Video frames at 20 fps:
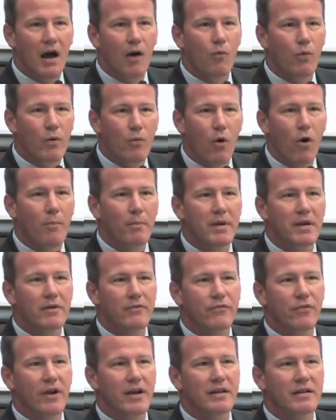We won't be
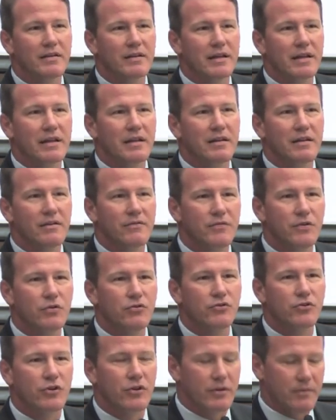afraid to lead in the
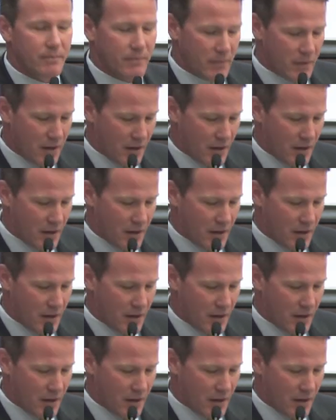future.